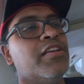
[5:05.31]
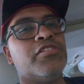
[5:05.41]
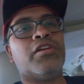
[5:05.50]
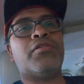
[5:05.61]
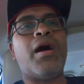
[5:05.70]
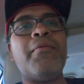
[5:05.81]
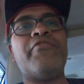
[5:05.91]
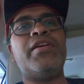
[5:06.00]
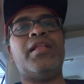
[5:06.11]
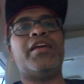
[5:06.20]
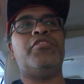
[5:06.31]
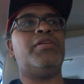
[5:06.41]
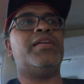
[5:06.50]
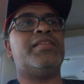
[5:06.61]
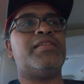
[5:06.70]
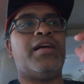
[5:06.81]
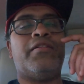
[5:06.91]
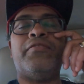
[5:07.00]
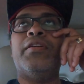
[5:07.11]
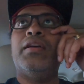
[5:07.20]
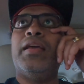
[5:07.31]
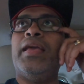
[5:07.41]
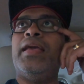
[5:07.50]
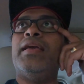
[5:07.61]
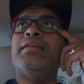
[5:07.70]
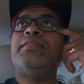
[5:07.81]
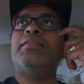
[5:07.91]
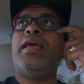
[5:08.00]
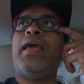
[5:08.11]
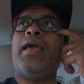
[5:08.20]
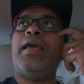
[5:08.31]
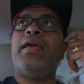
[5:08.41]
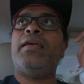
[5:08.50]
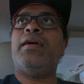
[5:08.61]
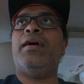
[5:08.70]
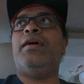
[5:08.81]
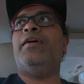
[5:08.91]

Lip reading: So the Grom VLine unit itself is it's